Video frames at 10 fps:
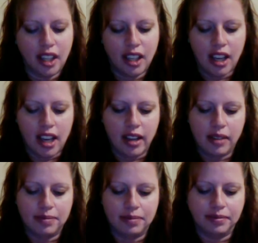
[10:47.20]

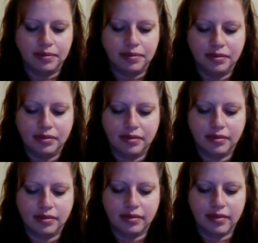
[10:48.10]
Um,
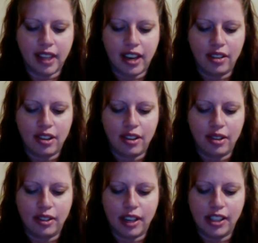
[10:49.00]
I don't
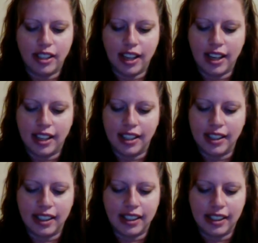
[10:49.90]
know. I just like it. It's
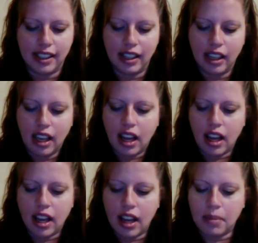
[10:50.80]
easy.
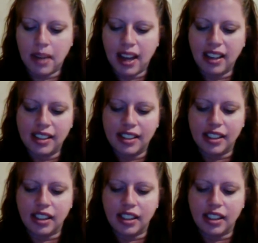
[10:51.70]
I could see